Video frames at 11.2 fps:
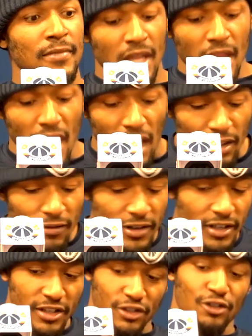I love it. He
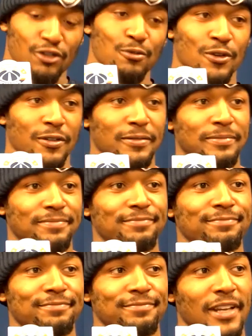needs to
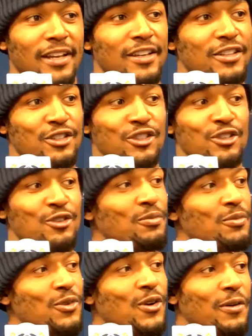shoot
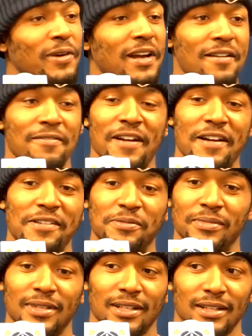more. We got to find him,
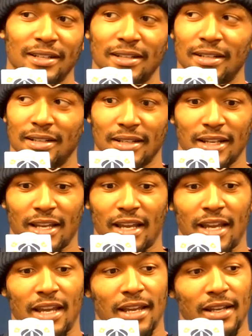
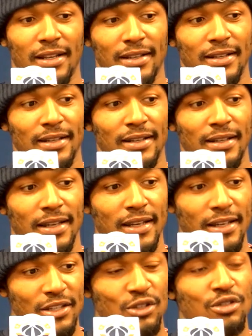and he
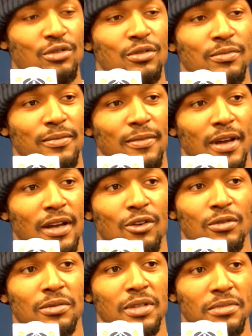needs to shoot him. I know
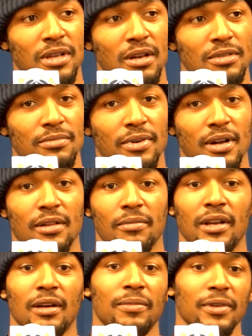sometimes he probably may
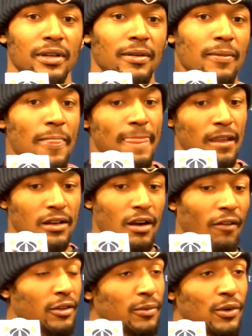not be
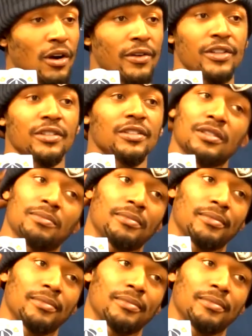comfortable always.